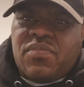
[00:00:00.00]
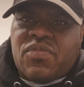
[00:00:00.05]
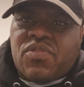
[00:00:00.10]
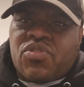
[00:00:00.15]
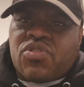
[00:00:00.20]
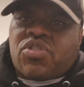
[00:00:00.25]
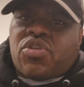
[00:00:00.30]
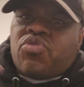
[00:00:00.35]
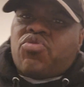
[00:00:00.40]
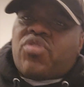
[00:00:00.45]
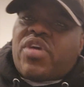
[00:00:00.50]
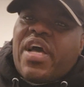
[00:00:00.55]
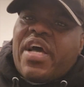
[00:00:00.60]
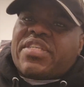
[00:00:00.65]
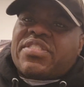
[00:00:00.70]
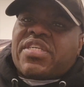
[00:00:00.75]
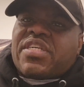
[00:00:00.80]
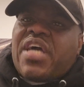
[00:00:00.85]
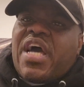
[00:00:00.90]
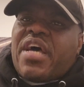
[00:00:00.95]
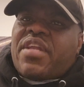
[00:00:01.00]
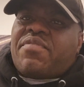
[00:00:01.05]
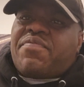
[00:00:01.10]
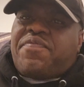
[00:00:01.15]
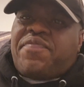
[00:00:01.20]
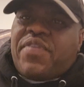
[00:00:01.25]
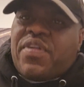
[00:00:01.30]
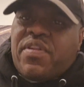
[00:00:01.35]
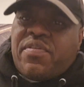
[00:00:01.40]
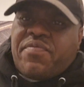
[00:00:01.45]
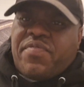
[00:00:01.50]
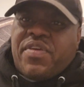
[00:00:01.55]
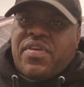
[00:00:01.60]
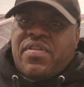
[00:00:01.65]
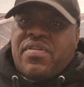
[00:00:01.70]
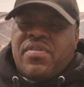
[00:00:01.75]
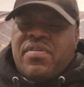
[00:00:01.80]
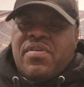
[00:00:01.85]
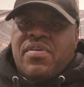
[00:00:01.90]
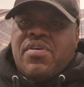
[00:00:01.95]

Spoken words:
So you guys are kind of full of it.